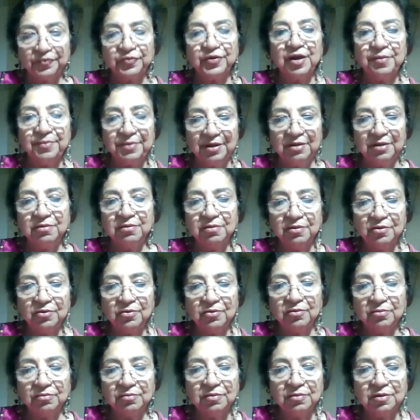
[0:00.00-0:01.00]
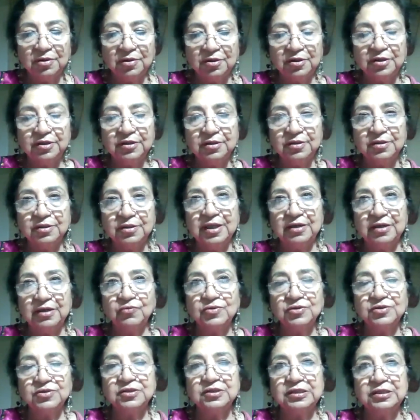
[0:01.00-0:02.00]
That
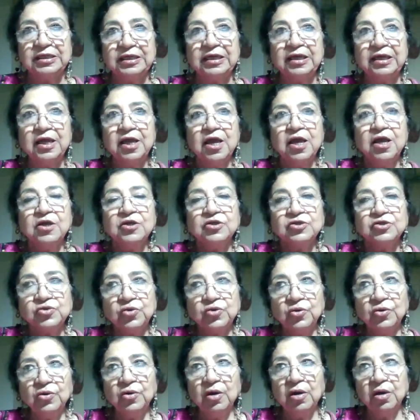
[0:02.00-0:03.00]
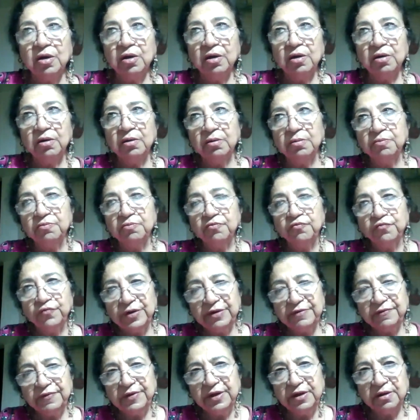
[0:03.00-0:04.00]
was the thing. So
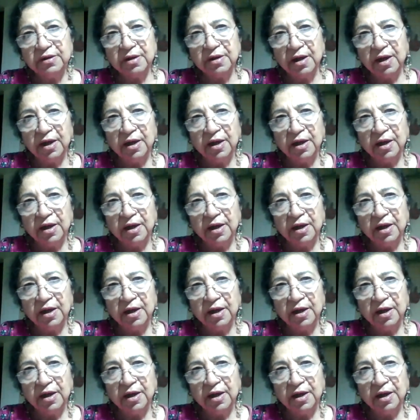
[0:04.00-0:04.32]
when we